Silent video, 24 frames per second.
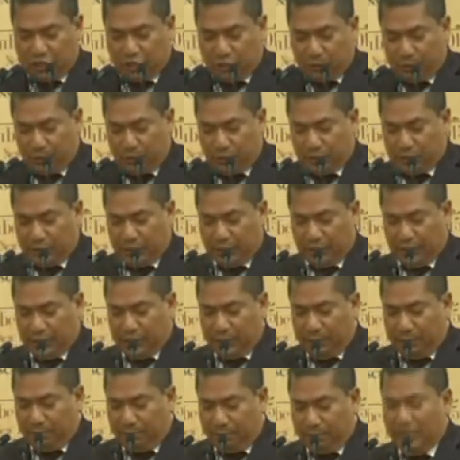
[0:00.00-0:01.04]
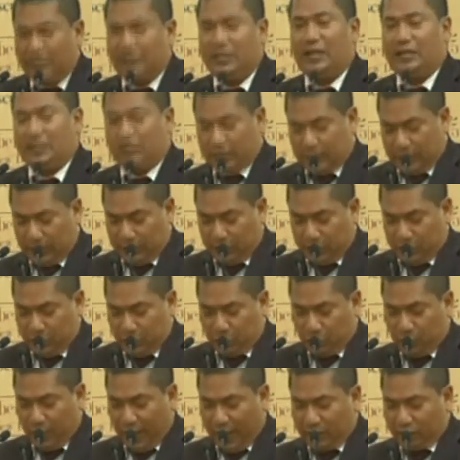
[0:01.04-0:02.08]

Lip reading: contribute immediately